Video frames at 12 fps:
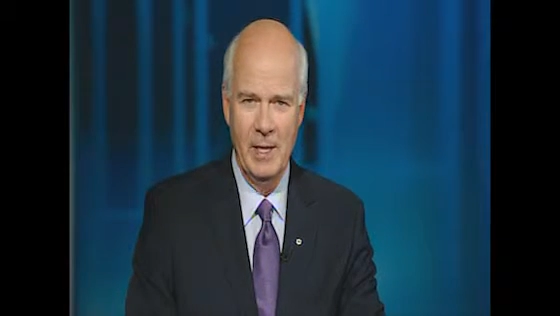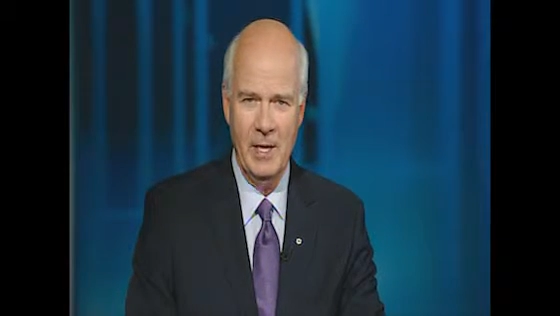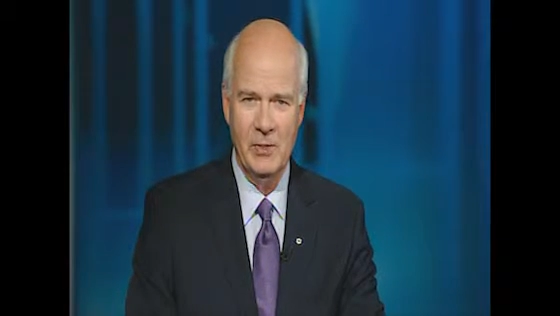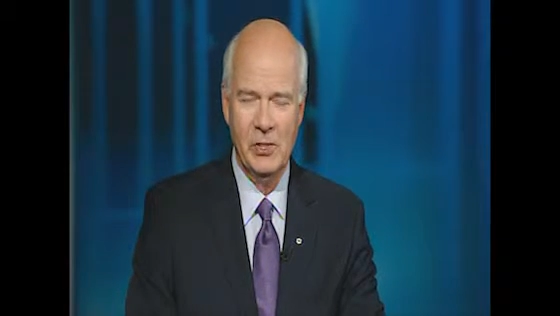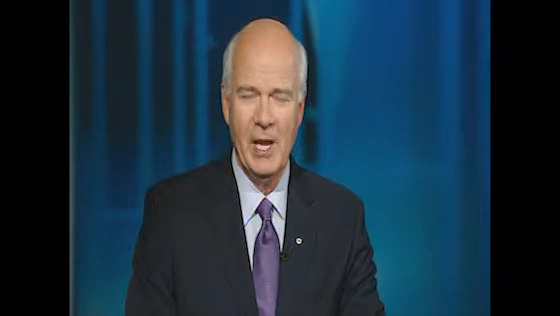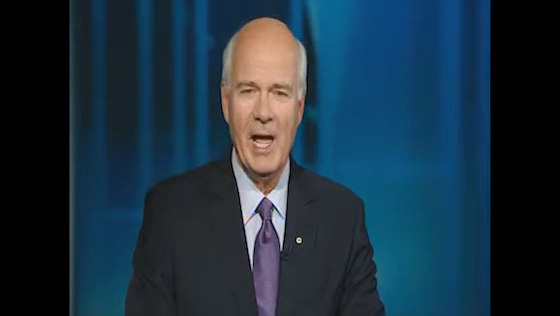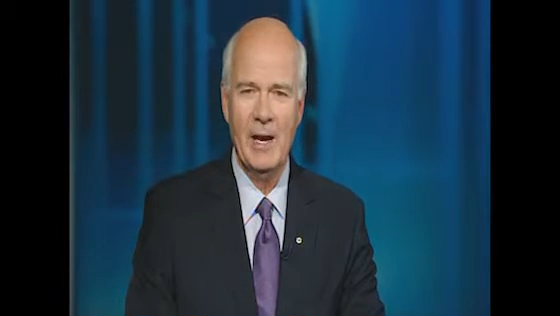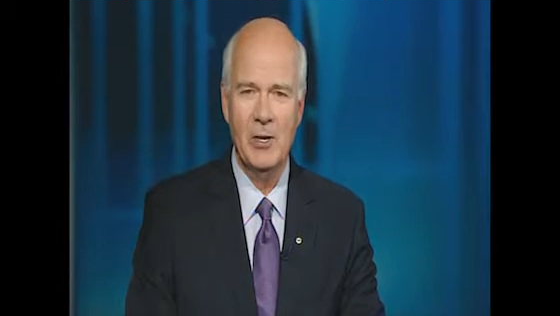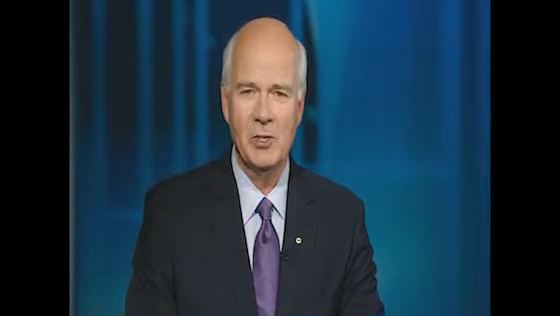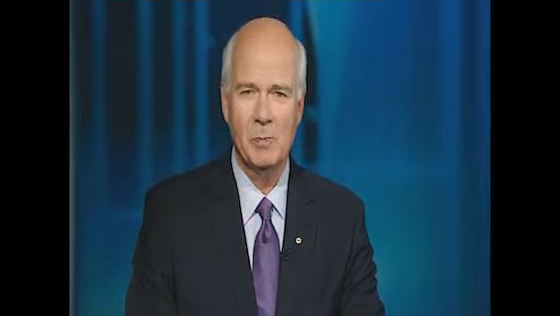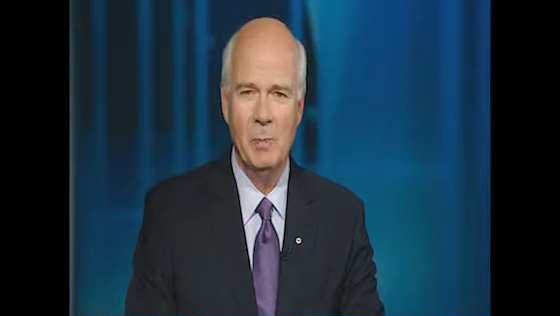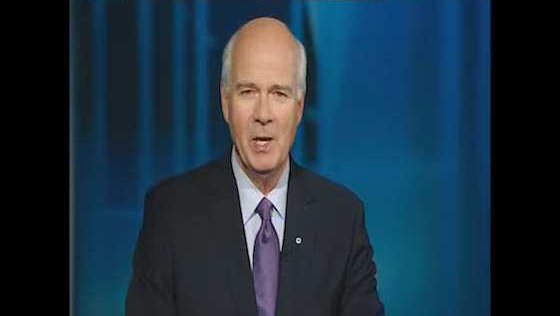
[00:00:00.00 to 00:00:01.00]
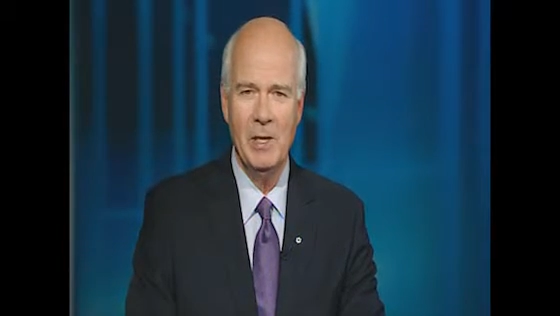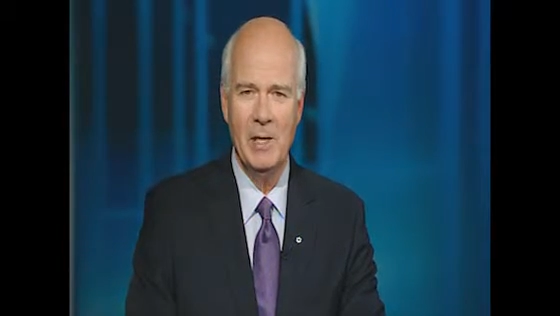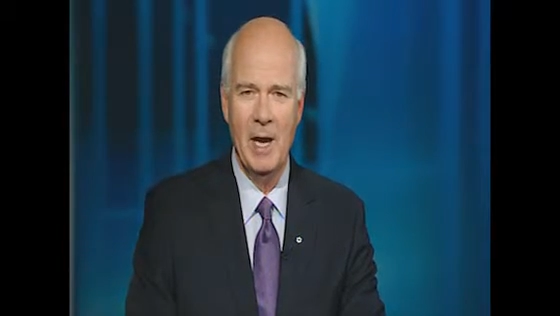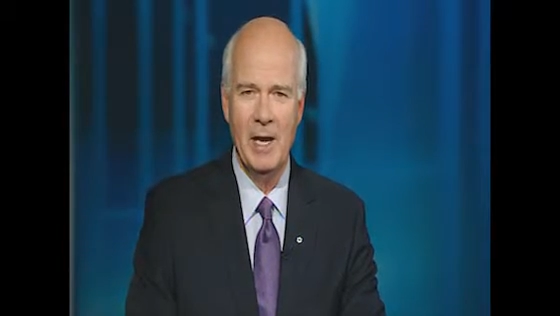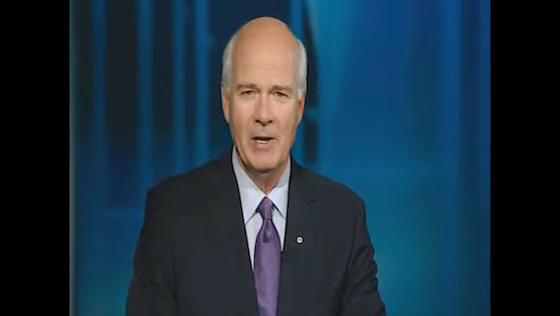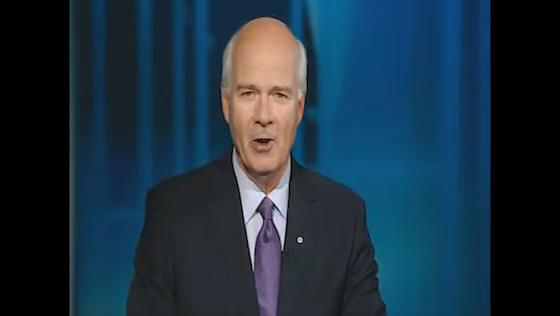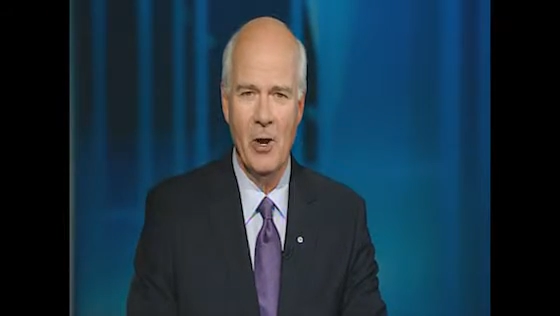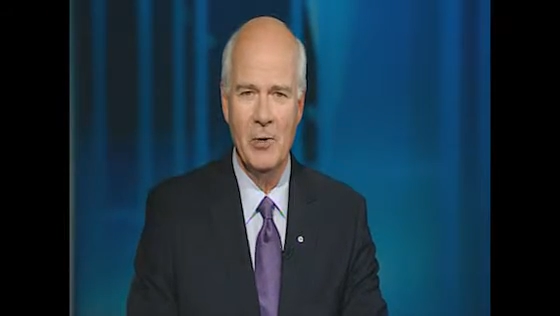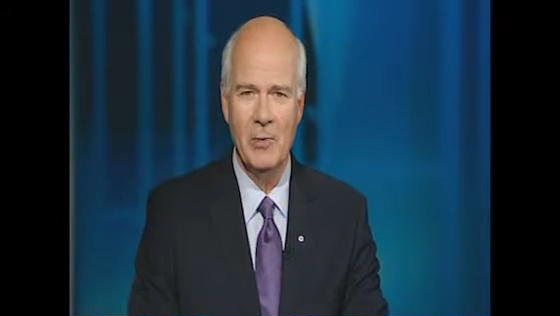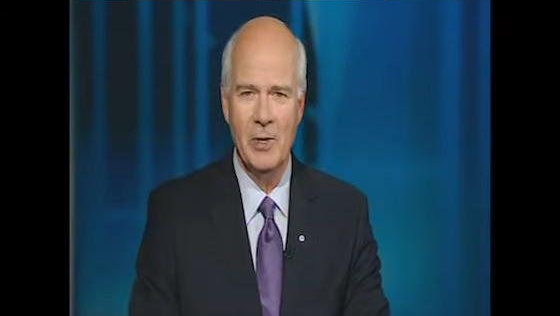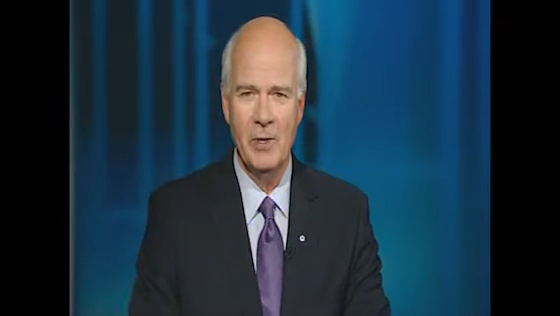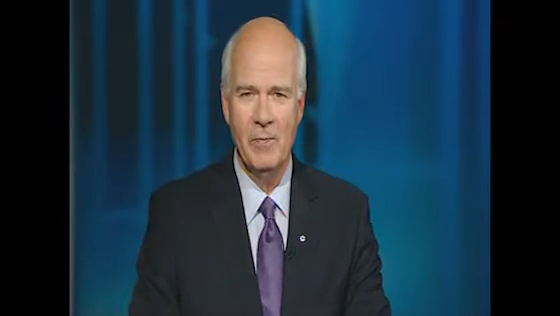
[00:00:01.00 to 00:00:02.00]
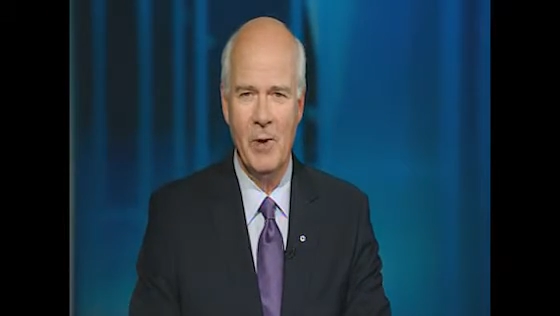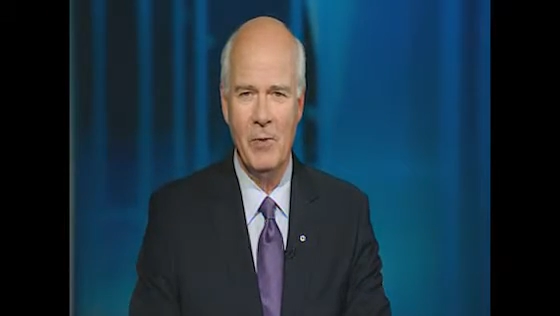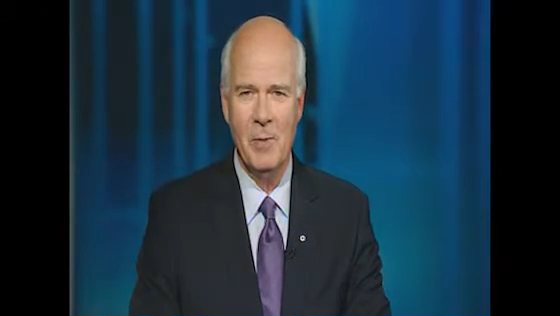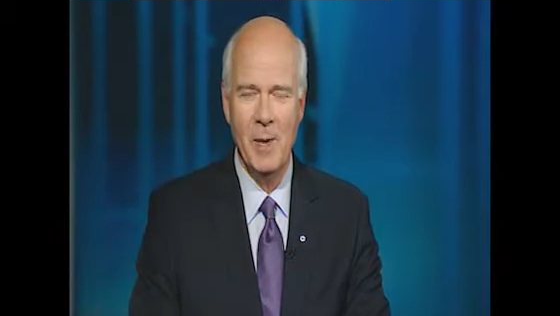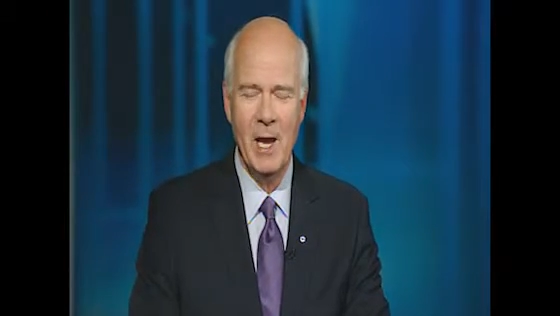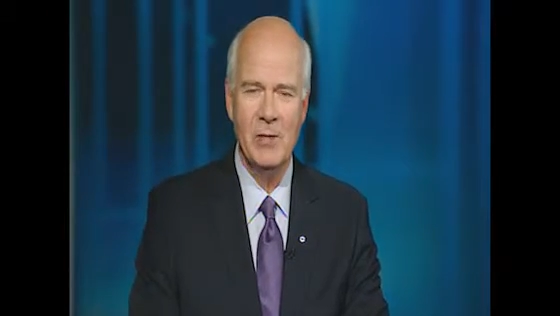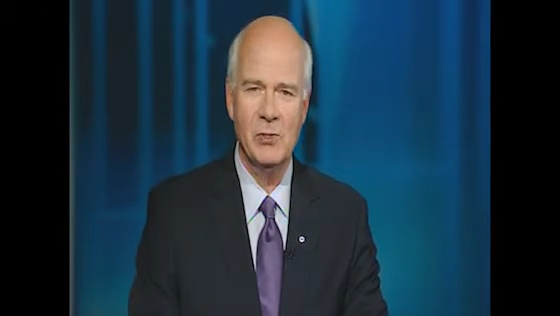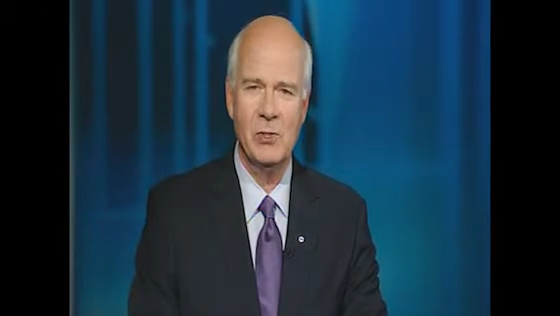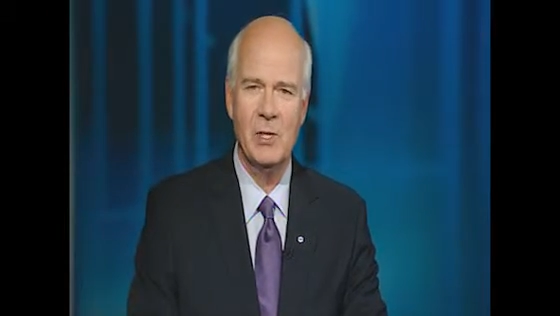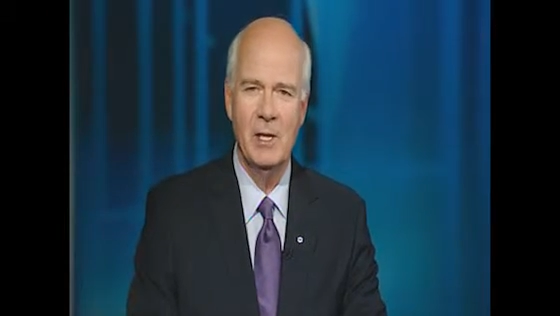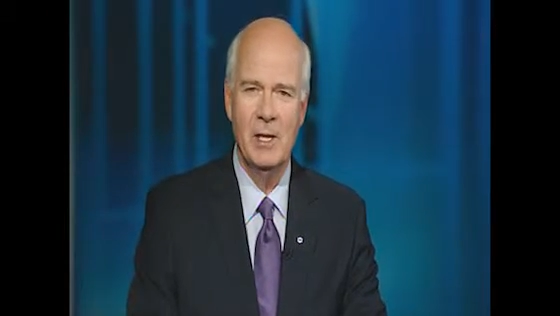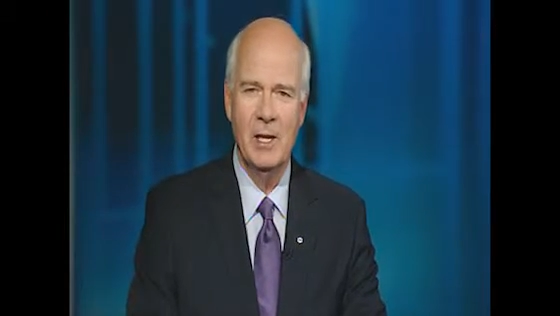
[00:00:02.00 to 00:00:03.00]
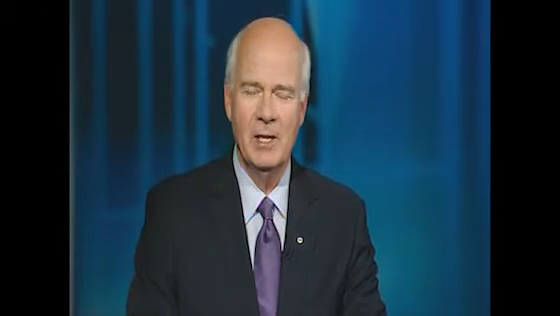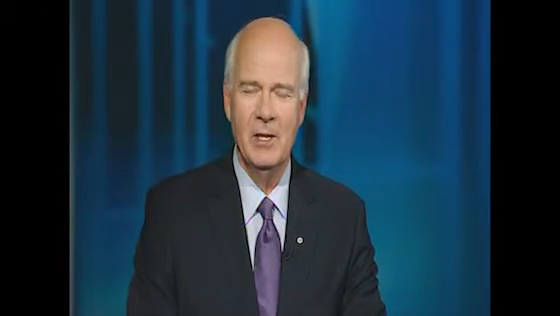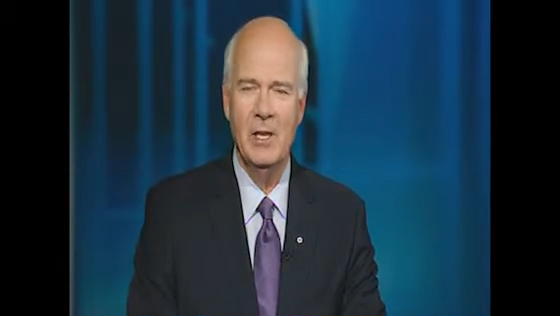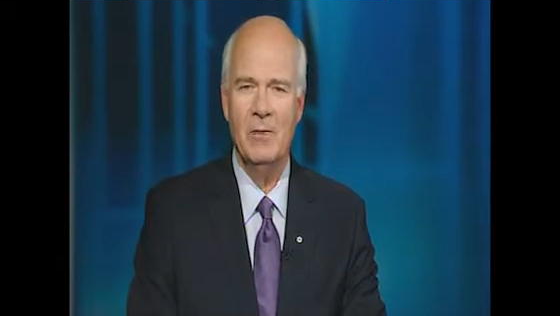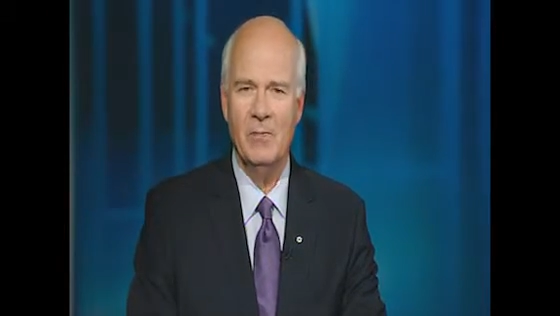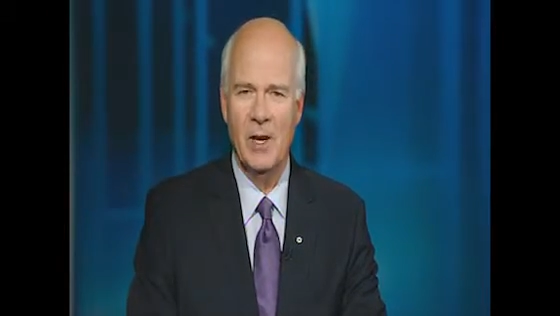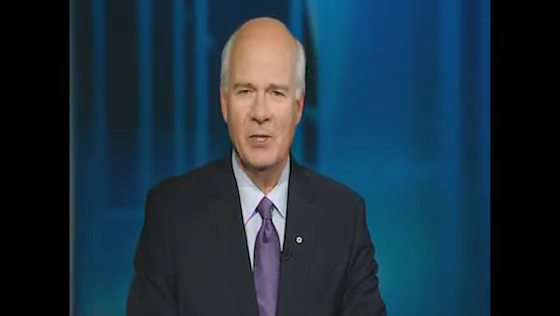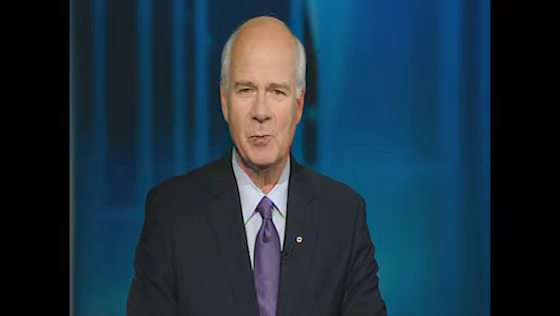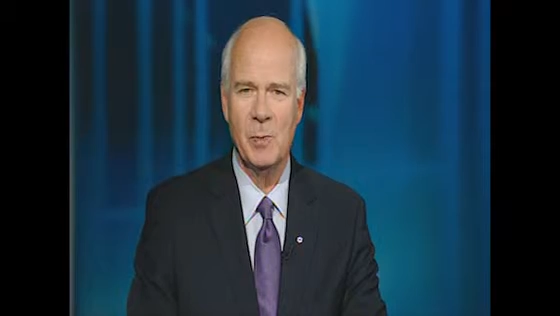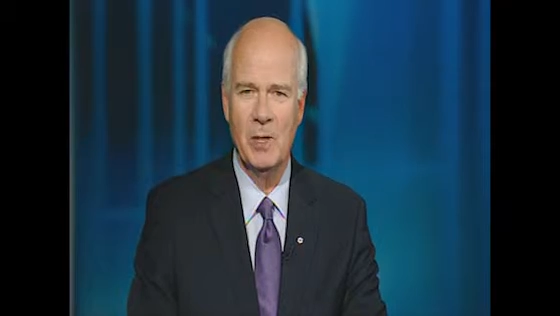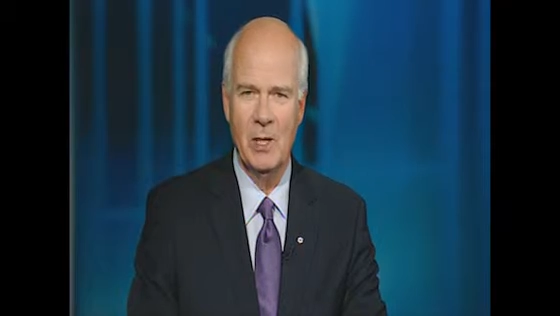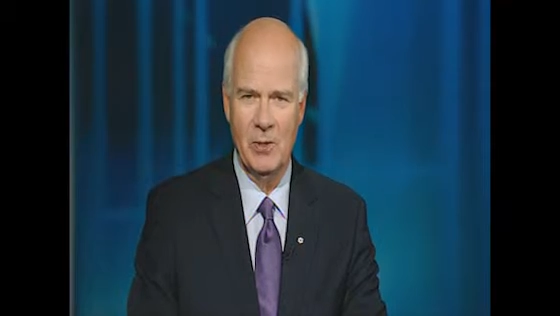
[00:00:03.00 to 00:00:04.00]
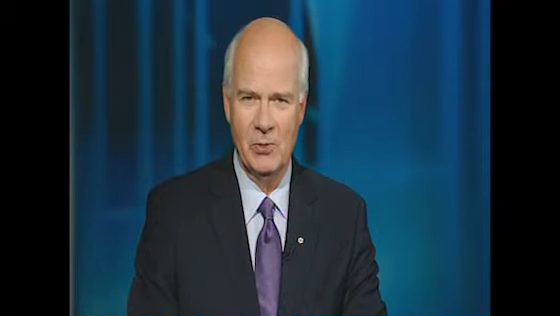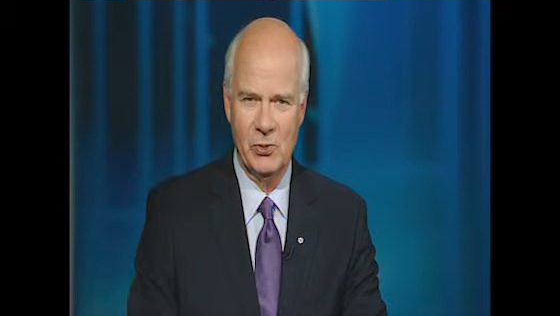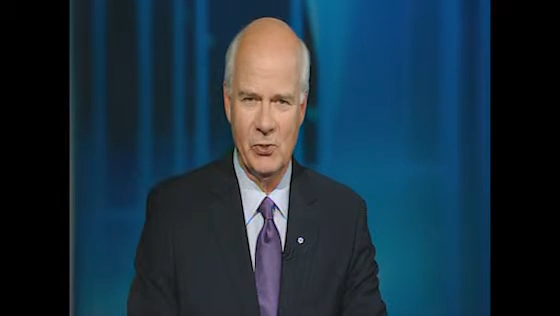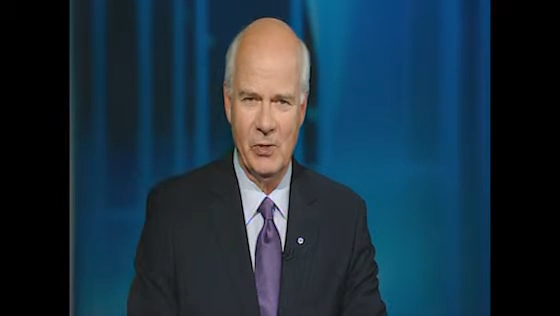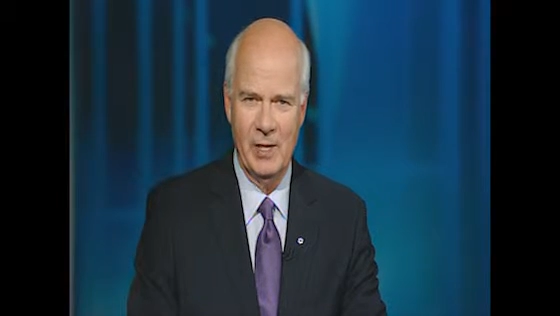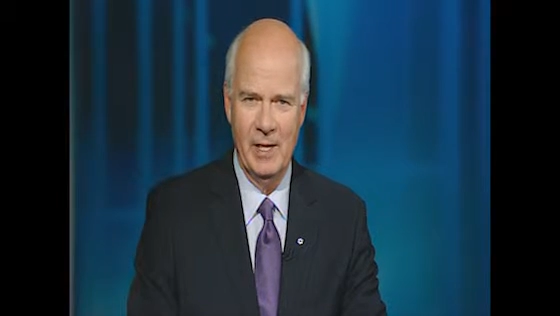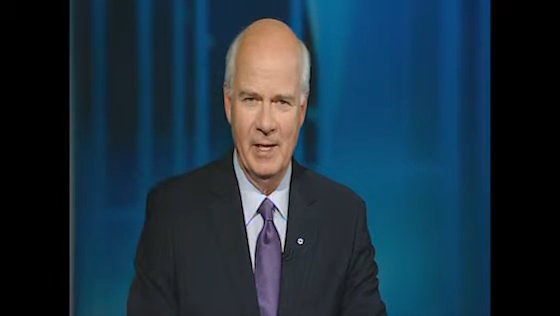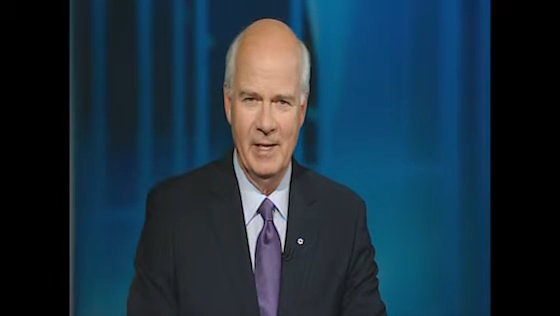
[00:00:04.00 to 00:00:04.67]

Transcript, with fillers: It's Canada's big night honoring the very best in the investment industry,